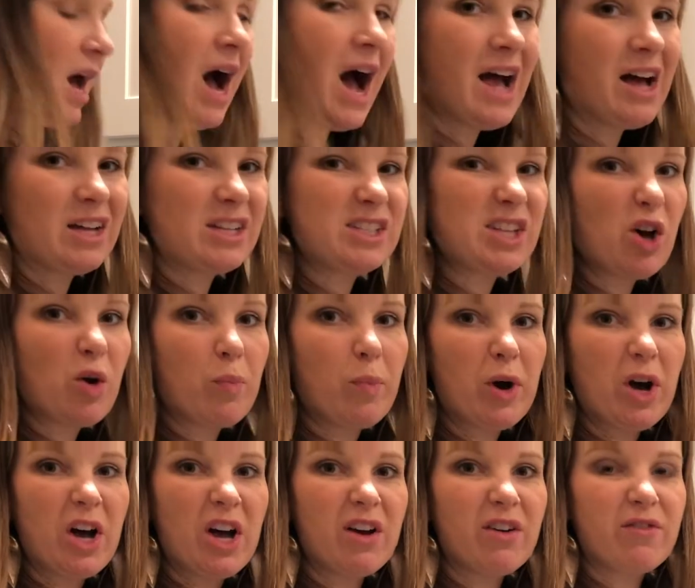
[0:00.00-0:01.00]
I also
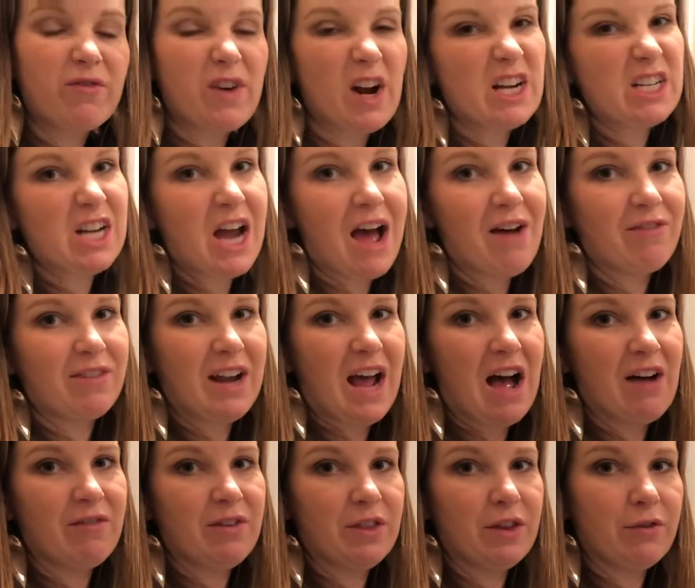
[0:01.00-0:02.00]
put fresh half and
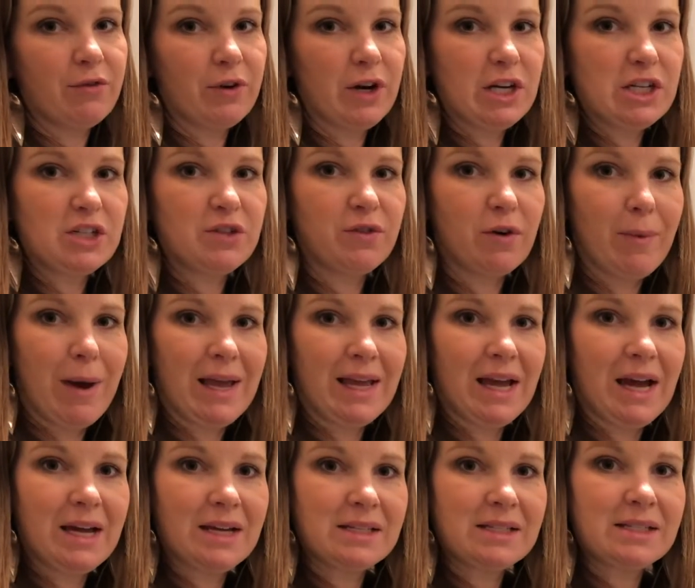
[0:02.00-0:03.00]
half in the fridge for my
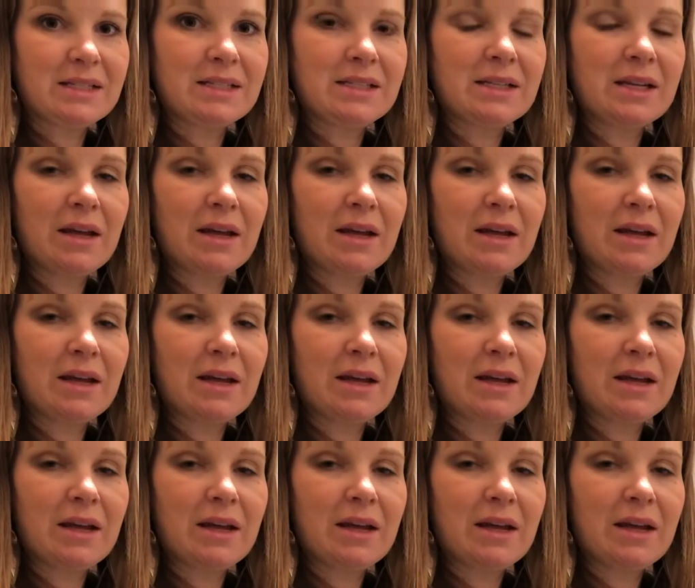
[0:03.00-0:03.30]
guests.